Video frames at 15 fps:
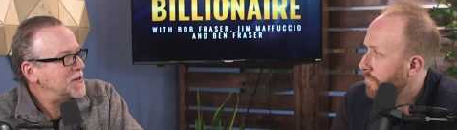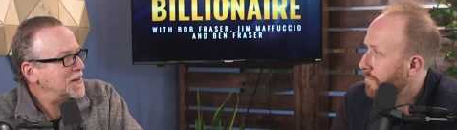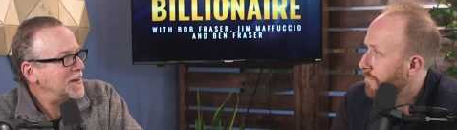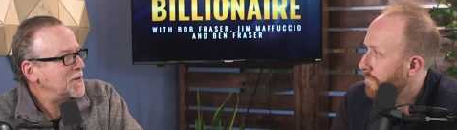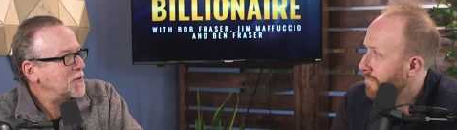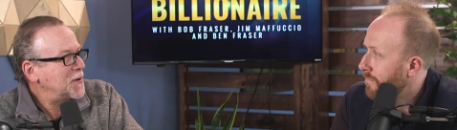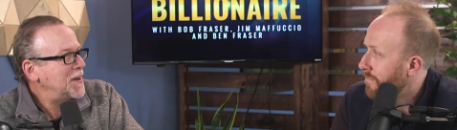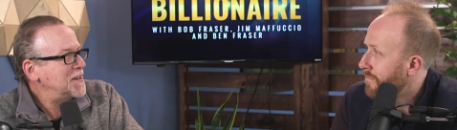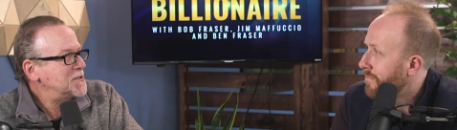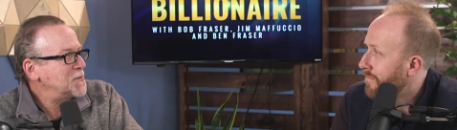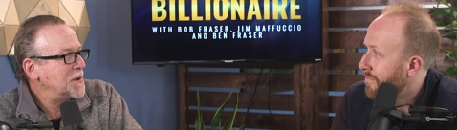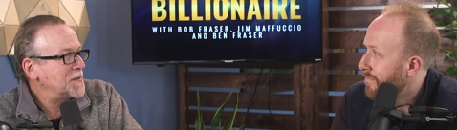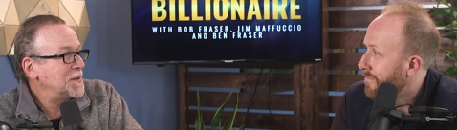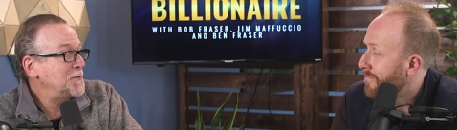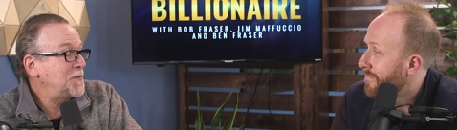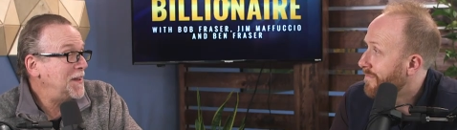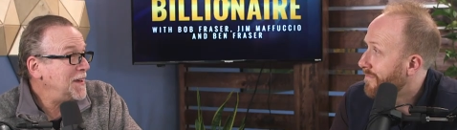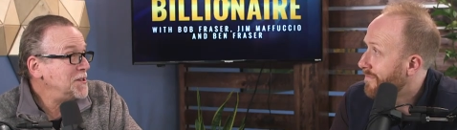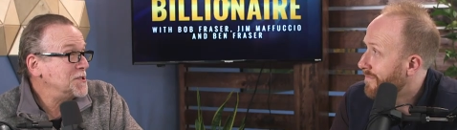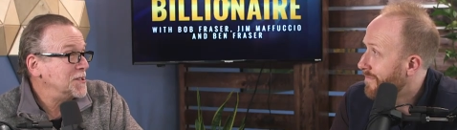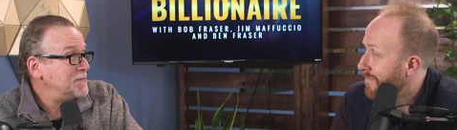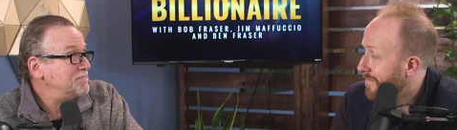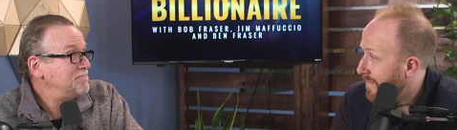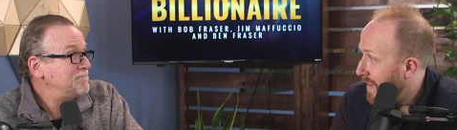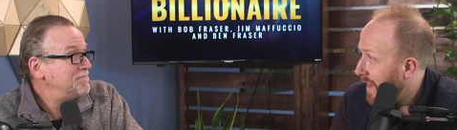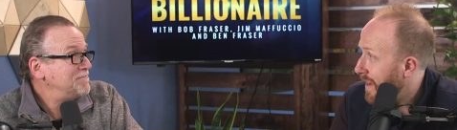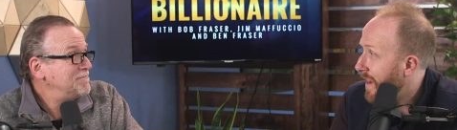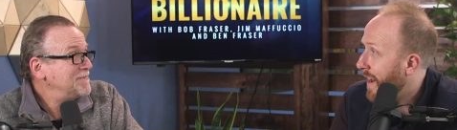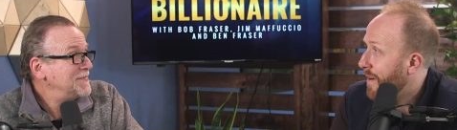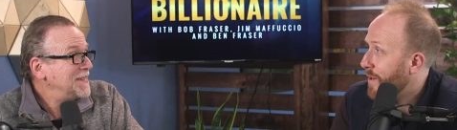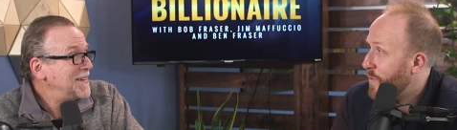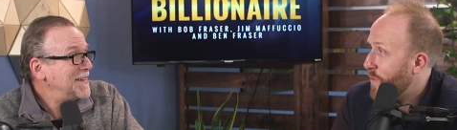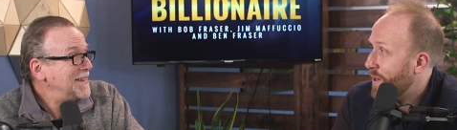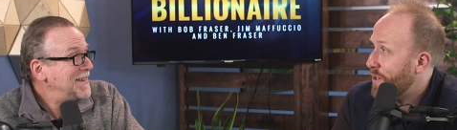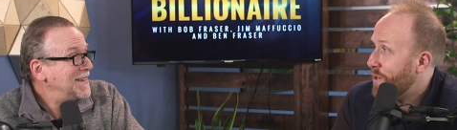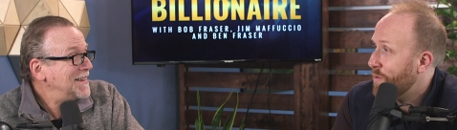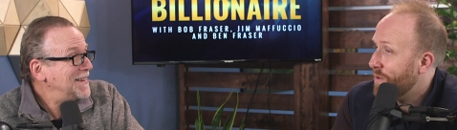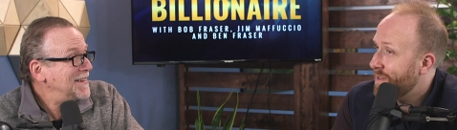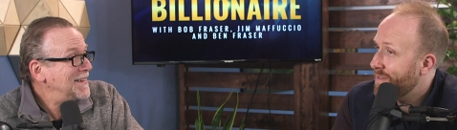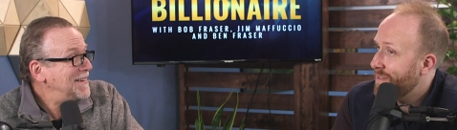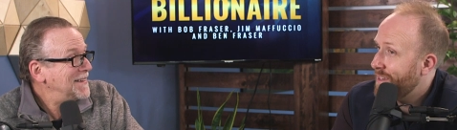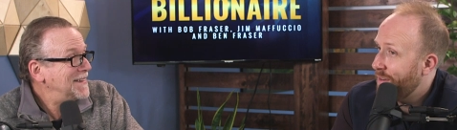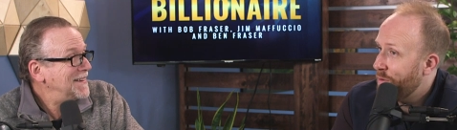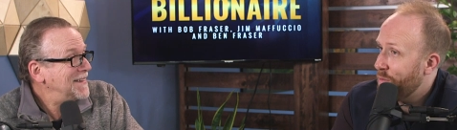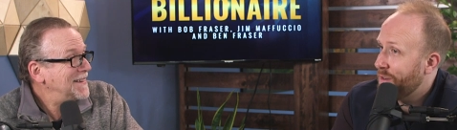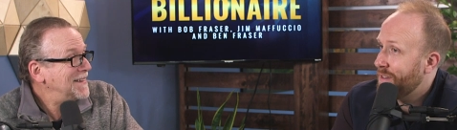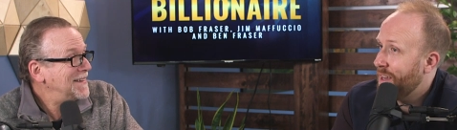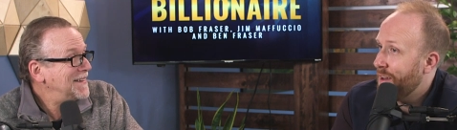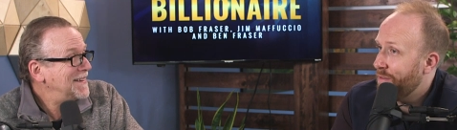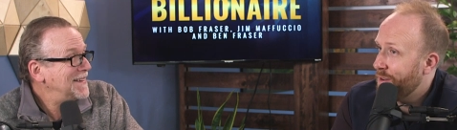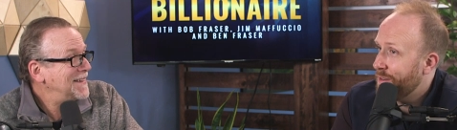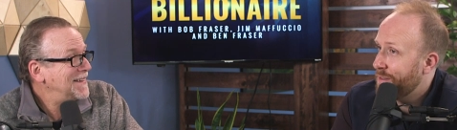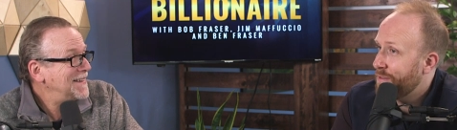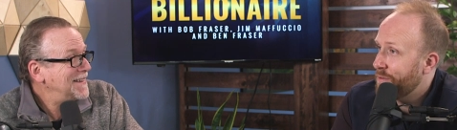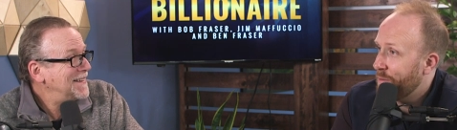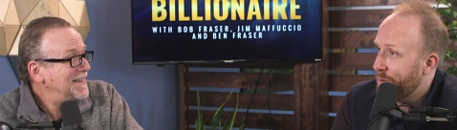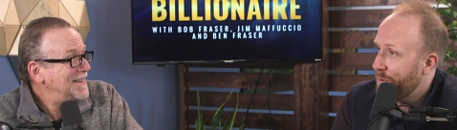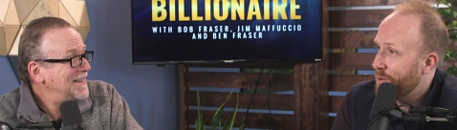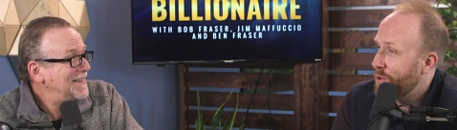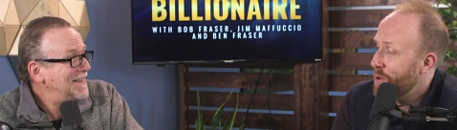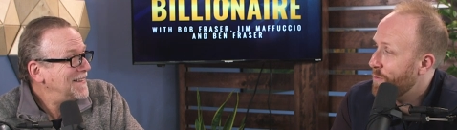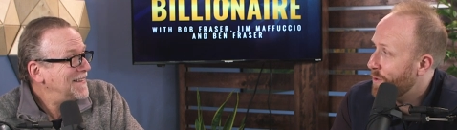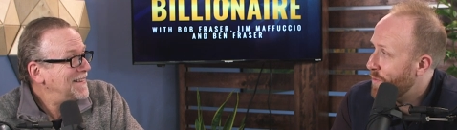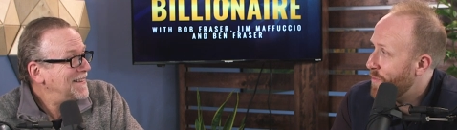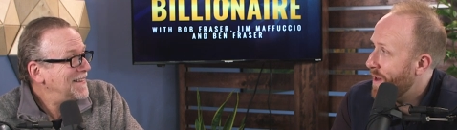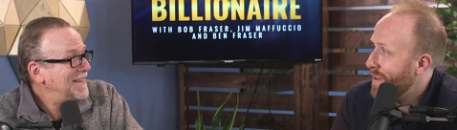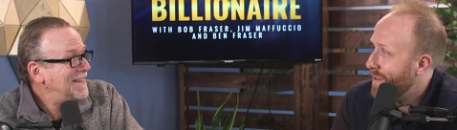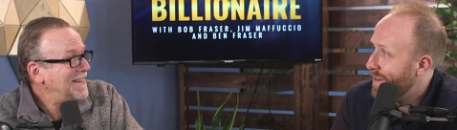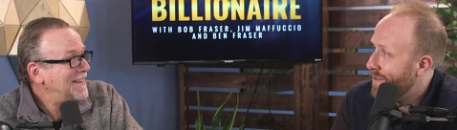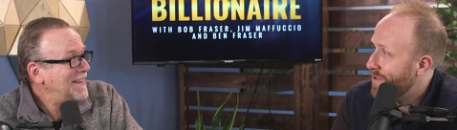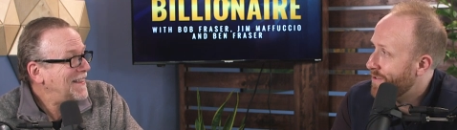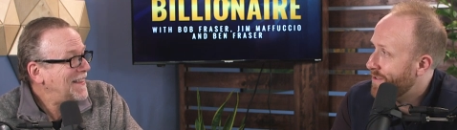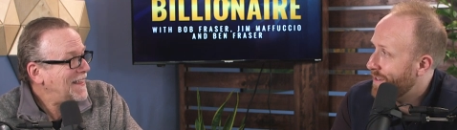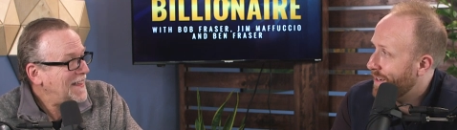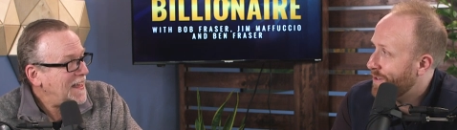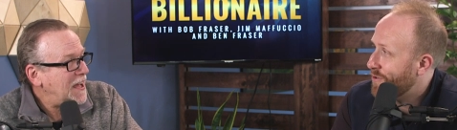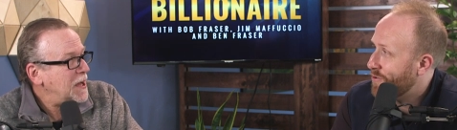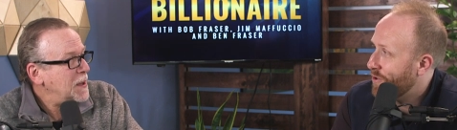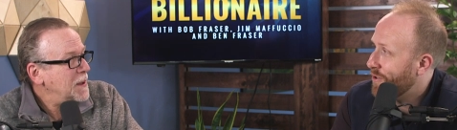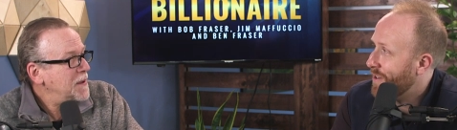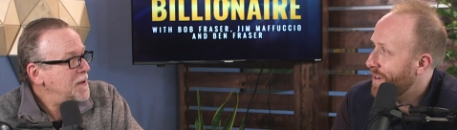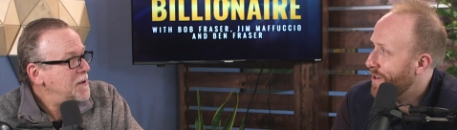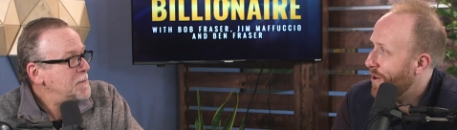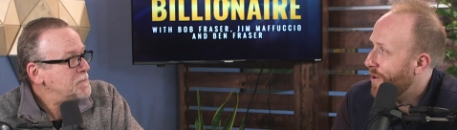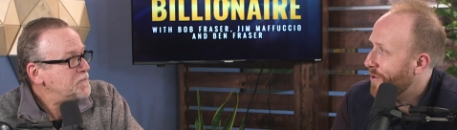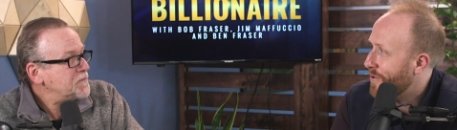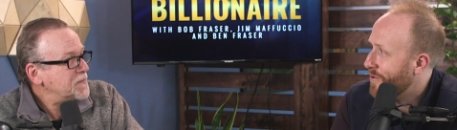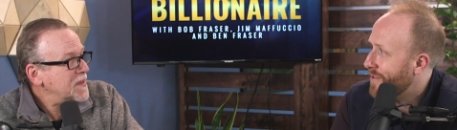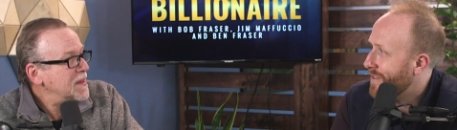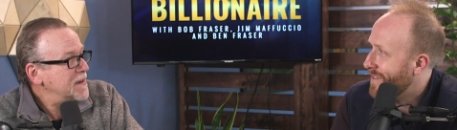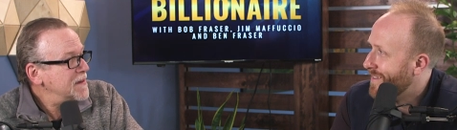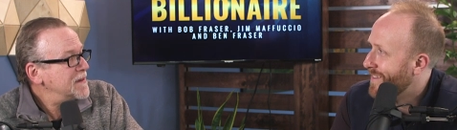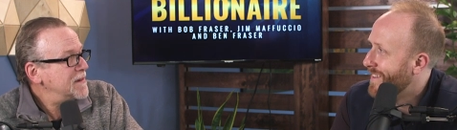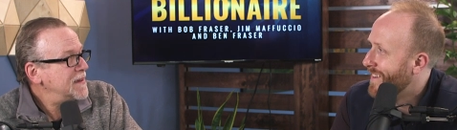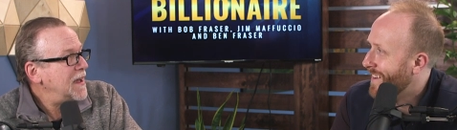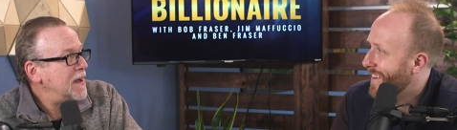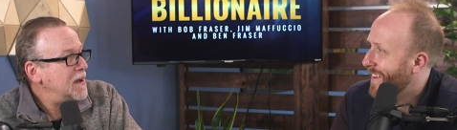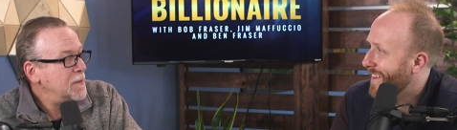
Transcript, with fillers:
Speaker 1: going to increase with inflation.
Speaker 2: Yeah, especially when seventy percent of it is from consumer spending, and there's six yeah. trillion dollars
Speaker 1: Yeah,